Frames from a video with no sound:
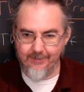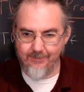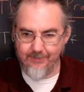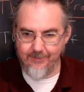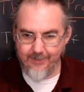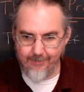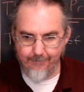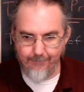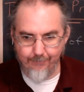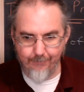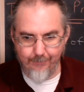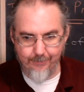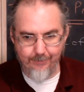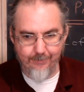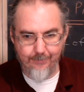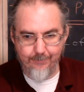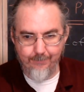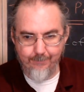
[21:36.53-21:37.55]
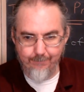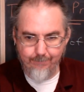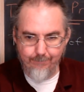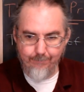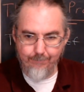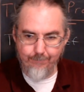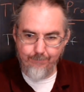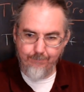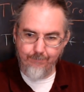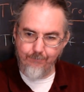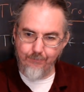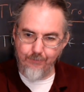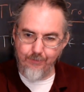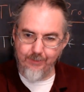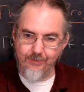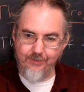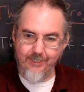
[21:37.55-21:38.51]
set for
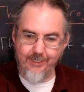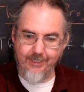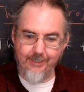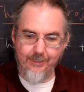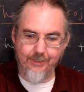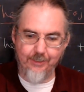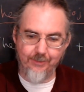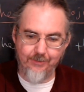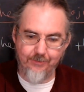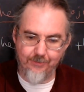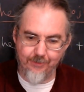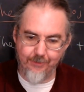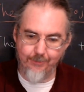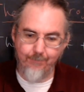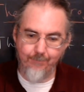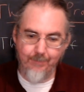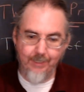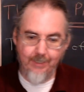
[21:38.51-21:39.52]
his tenure. So